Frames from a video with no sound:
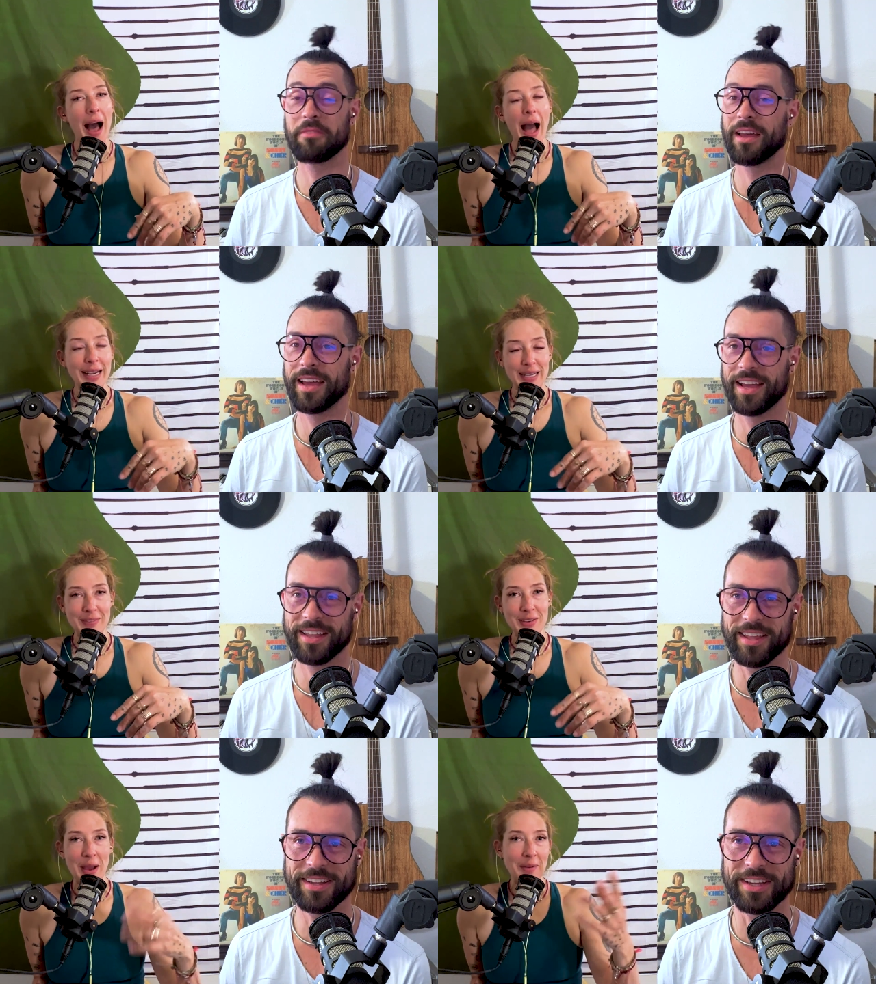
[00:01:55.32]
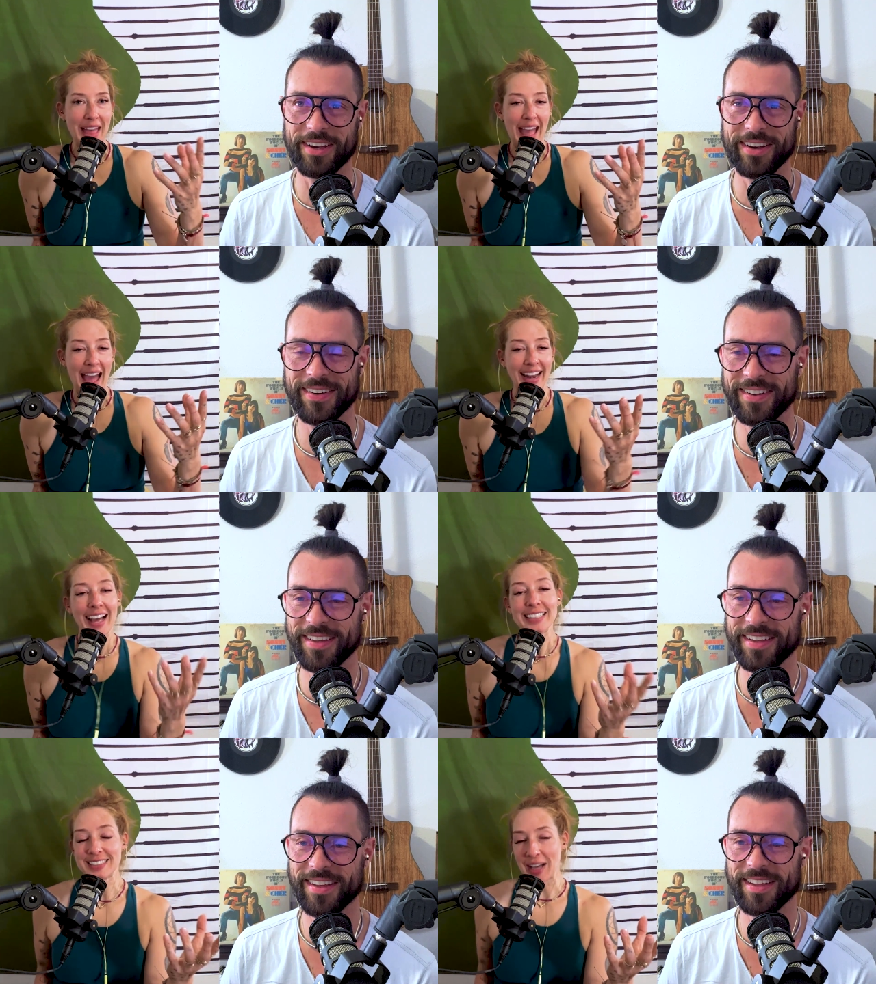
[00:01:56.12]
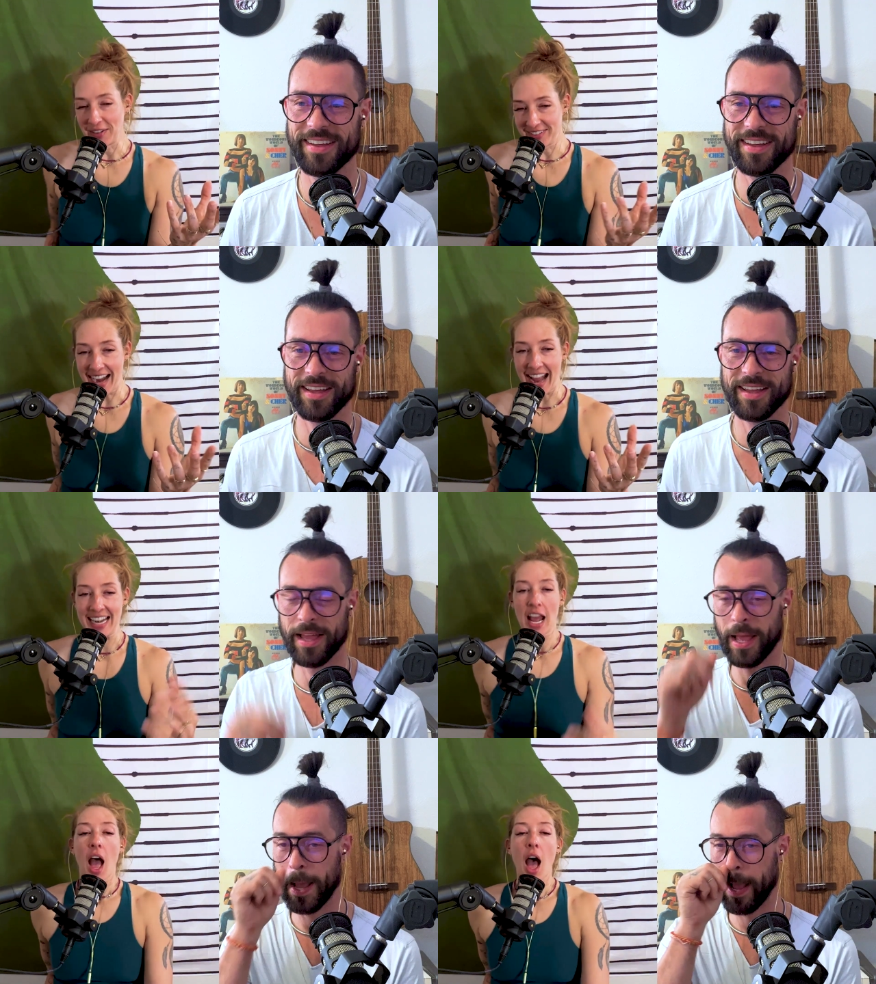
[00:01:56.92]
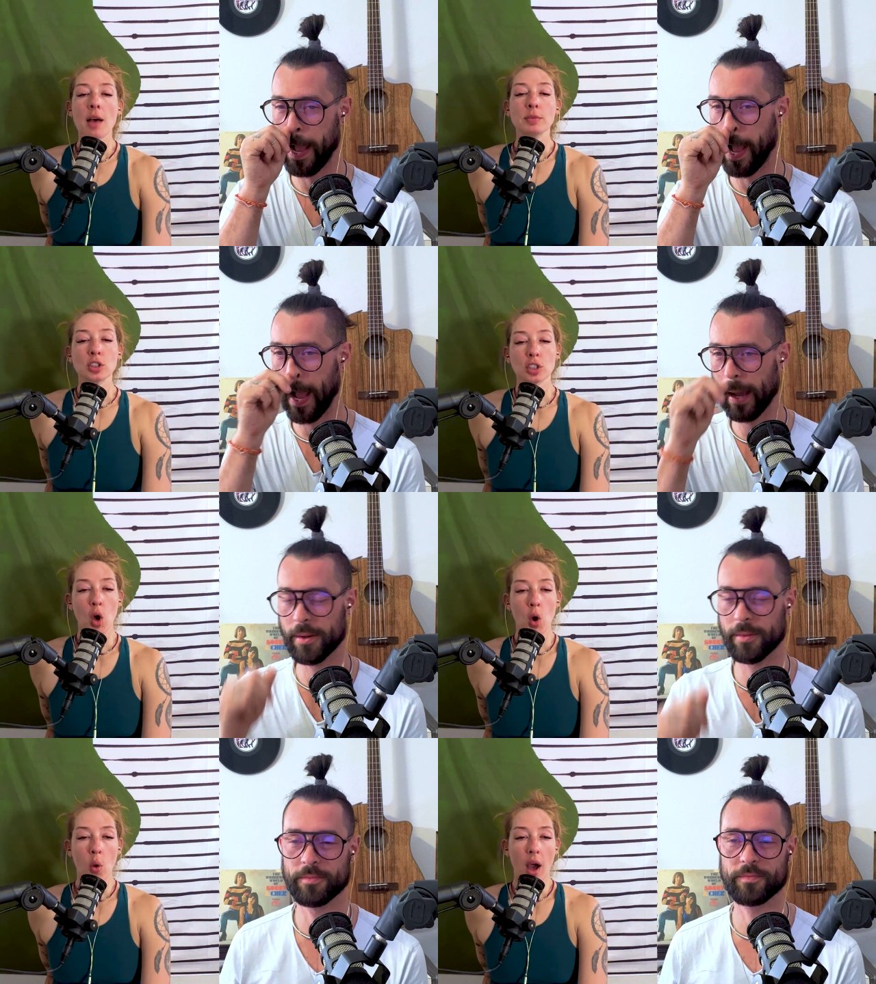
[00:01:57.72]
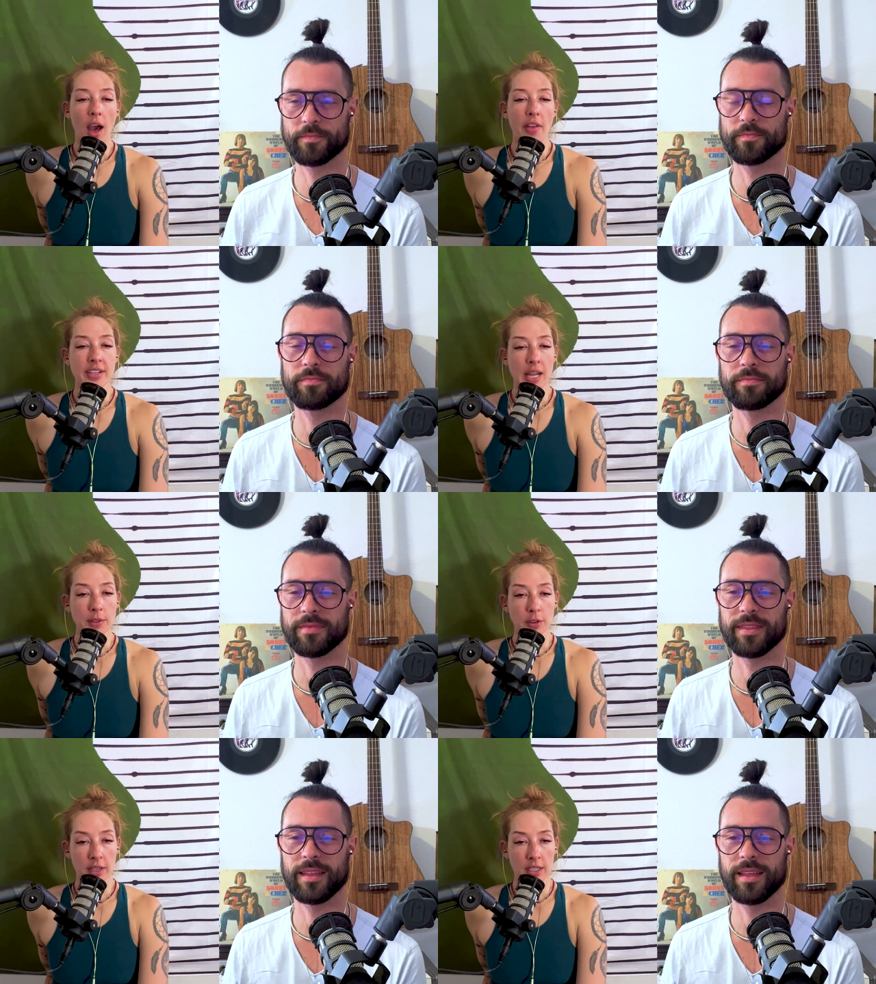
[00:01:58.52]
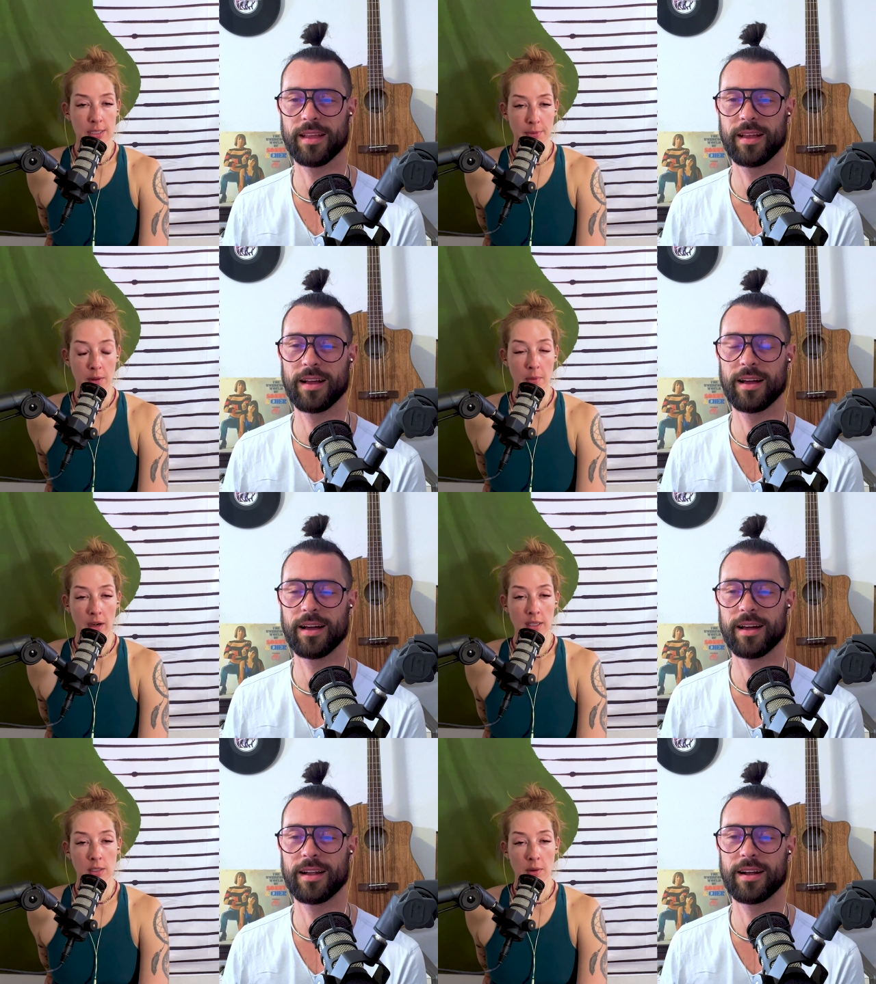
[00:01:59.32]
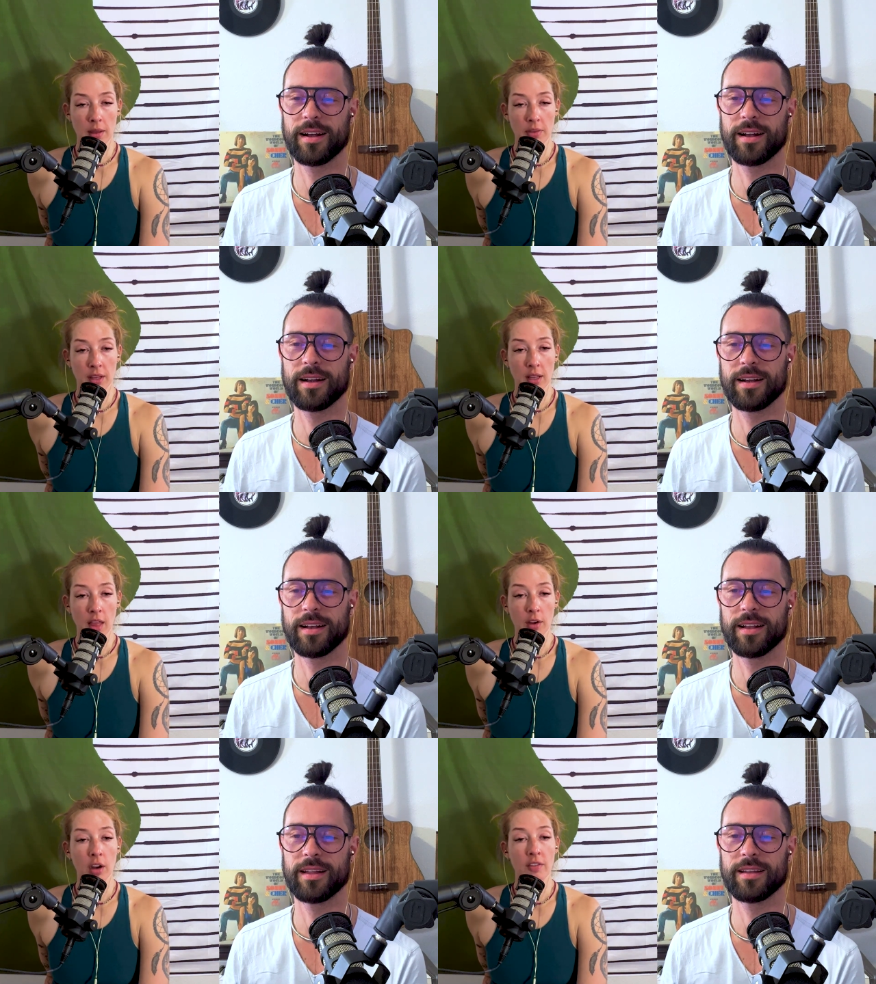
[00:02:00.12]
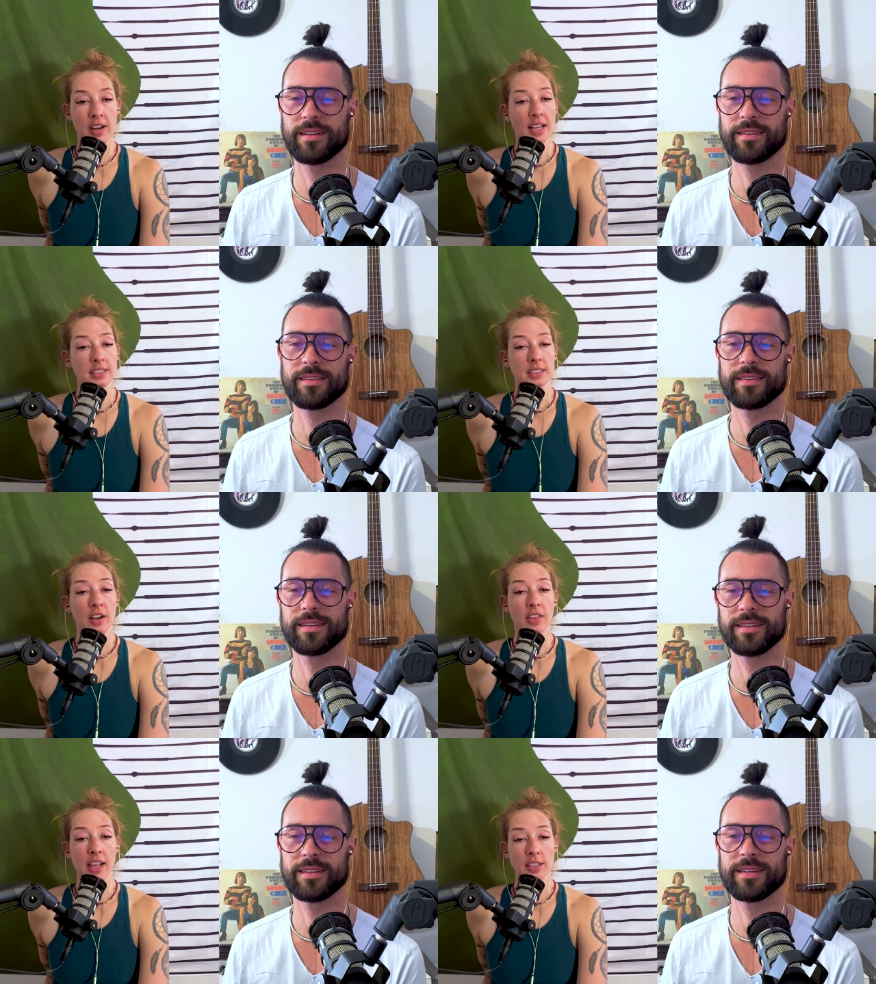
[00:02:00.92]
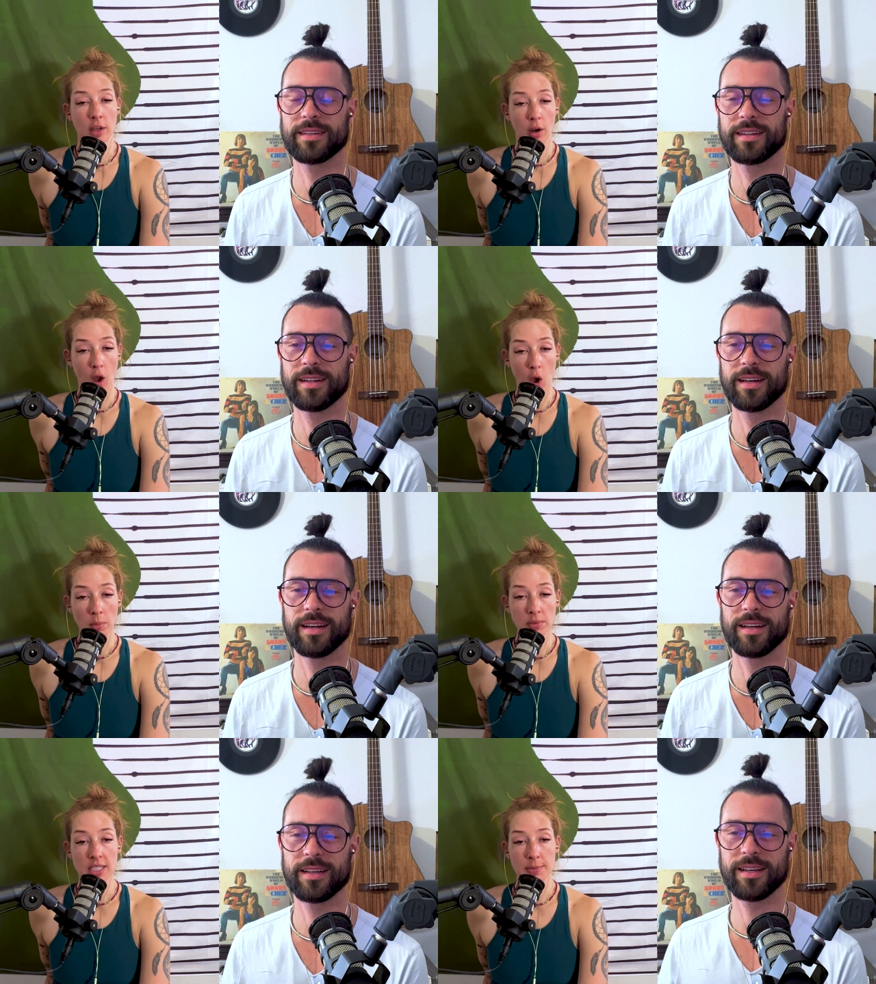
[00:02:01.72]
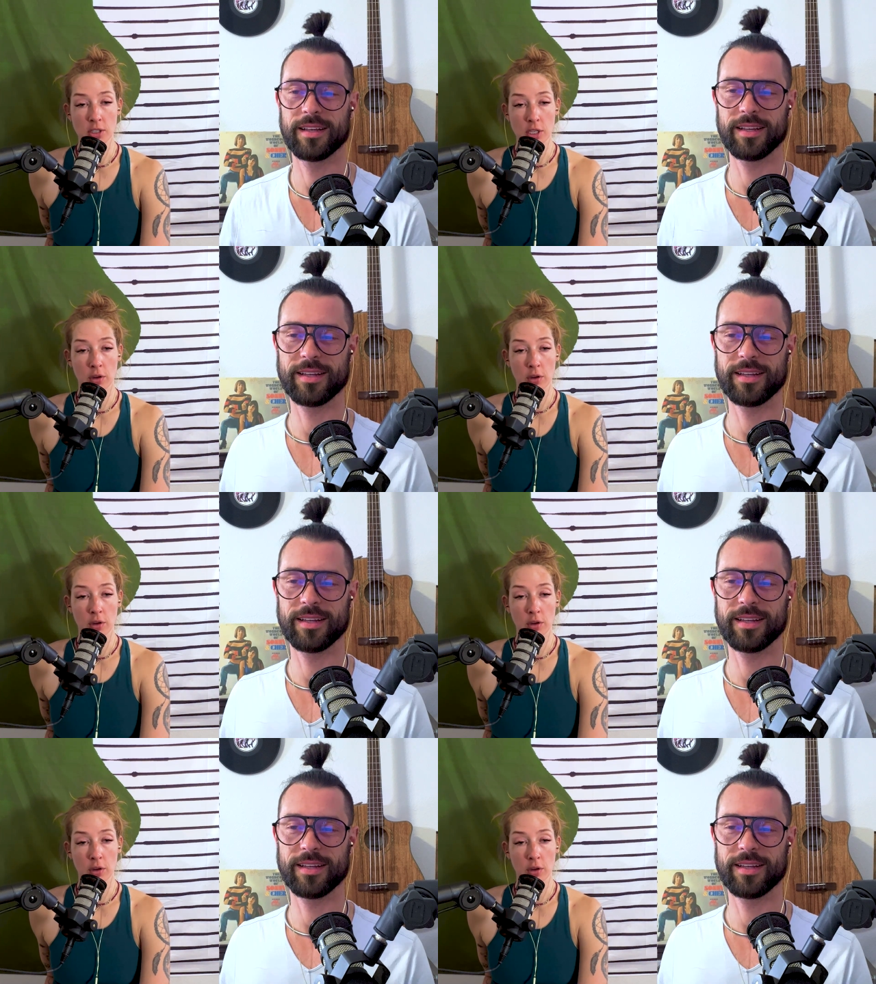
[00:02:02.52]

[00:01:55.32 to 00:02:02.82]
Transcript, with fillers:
Speaker 1: I didn't even know that. So great. Um, so uh, the day was created to spread awareness about the clutter of unnecessary things in our homes, especially